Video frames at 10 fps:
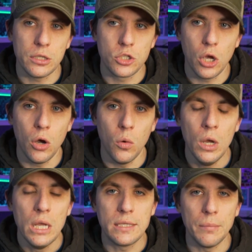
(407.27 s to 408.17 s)
So
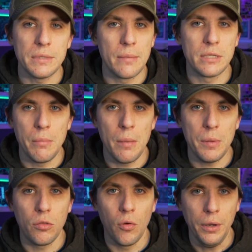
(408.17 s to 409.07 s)
sometimes I might
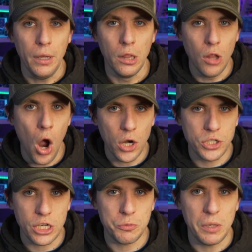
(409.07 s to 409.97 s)
be throwing a
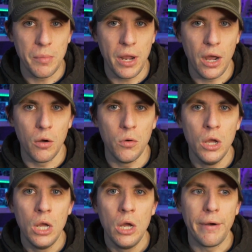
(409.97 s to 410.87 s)
large SP minnow,
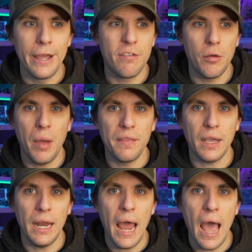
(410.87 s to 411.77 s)
right, if I'm at the
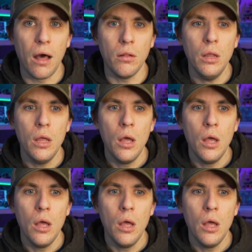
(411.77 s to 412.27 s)
canal,